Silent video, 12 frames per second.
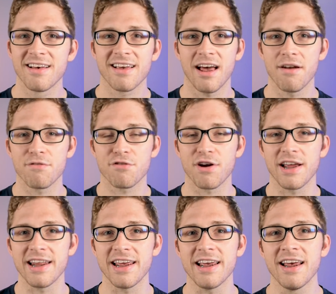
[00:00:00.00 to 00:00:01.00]
kind of
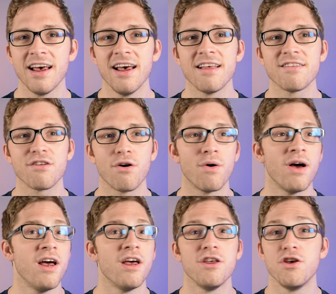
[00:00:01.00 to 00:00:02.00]
trainee. So
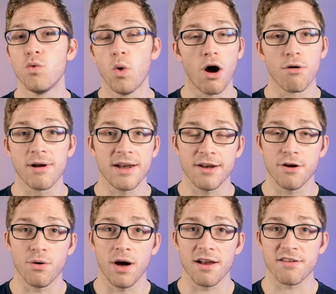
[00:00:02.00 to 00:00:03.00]
you already
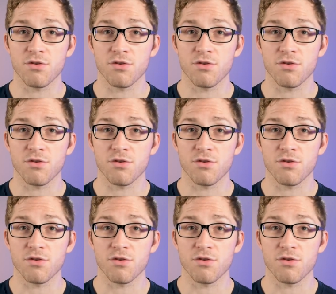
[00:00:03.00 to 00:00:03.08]
know how to